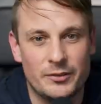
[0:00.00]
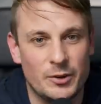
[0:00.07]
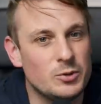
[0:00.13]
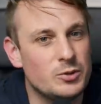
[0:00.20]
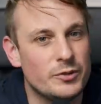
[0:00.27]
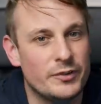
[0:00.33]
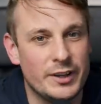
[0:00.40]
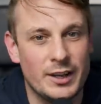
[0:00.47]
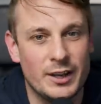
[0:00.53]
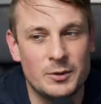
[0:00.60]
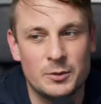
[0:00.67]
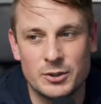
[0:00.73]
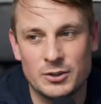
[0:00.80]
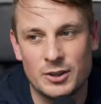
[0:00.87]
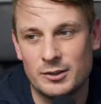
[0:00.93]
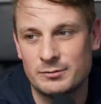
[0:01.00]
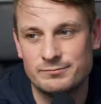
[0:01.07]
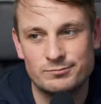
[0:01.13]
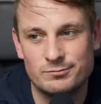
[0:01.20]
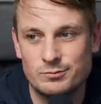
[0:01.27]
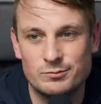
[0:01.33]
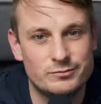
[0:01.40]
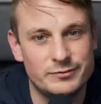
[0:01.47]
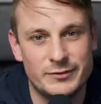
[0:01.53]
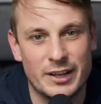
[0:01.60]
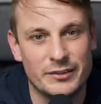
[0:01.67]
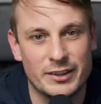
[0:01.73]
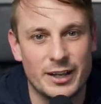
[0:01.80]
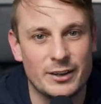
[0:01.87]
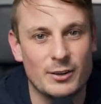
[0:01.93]
a future video, which I'll
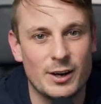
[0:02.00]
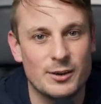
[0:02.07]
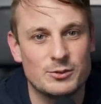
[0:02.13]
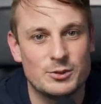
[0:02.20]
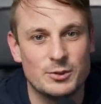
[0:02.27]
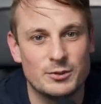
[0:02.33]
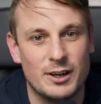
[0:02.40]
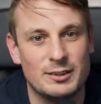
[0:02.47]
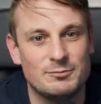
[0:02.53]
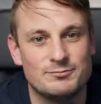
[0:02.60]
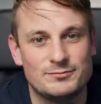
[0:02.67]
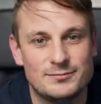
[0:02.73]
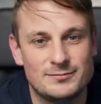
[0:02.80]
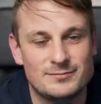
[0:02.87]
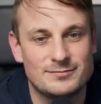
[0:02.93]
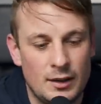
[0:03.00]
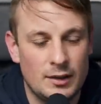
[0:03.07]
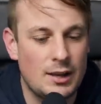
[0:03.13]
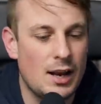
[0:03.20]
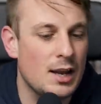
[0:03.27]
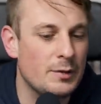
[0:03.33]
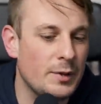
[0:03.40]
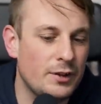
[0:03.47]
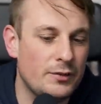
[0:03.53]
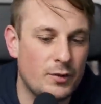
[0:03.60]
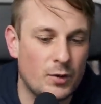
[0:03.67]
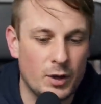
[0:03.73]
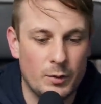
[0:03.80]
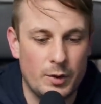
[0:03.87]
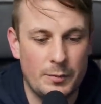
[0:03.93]
never get round to, right? Climbing,
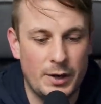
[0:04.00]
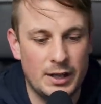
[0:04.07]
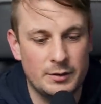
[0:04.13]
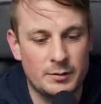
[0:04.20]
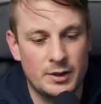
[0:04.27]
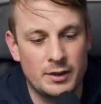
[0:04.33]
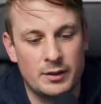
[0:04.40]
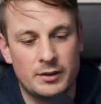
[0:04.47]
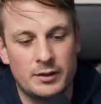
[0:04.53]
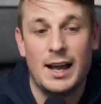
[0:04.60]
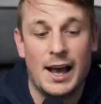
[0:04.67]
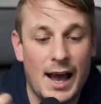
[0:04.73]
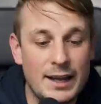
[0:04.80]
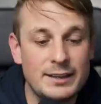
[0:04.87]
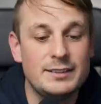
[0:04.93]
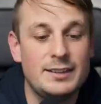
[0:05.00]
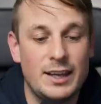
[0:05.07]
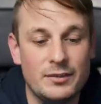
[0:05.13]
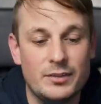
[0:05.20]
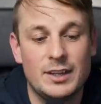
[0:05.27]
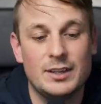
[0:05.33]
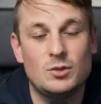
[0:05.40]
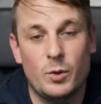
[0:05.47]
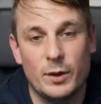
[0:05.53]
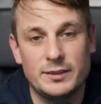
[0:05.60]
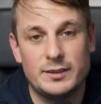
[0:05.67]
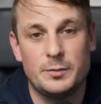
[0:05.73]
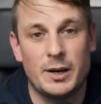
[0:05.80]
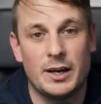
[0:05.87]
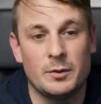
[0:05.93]
£41 a month, and giving
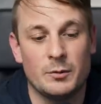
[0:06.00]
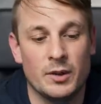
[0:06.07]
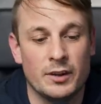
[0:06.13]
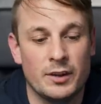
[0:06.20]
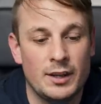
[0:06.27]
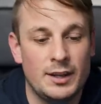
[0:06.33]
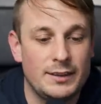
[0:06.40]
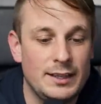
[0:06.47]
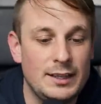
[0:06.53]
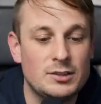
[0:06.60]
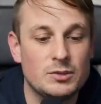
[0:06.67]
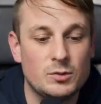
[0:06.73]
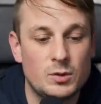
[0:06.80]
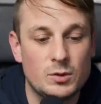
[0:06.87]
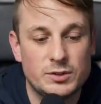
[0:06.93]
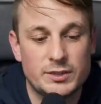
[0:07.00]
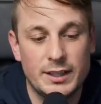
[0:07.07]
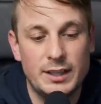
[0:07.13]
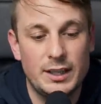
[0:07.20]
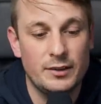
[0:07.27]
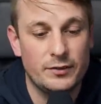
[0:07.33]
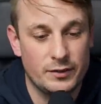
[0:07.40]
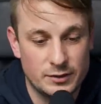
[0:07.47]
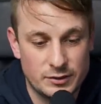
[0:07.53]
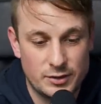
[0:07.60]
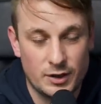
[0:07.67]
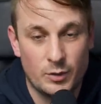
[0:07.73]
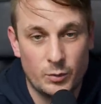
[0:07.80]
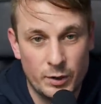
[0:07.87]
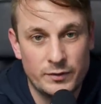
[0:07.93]
£20 a month. These are all sinking funds
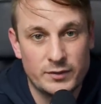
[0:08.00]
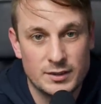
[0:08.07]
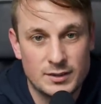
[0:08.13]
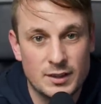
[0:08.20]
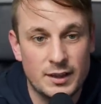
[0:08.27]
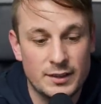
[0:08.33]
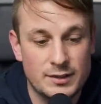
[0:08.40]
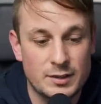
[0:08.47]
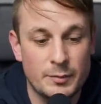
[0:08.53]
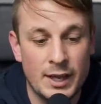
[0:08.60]
that we've decided to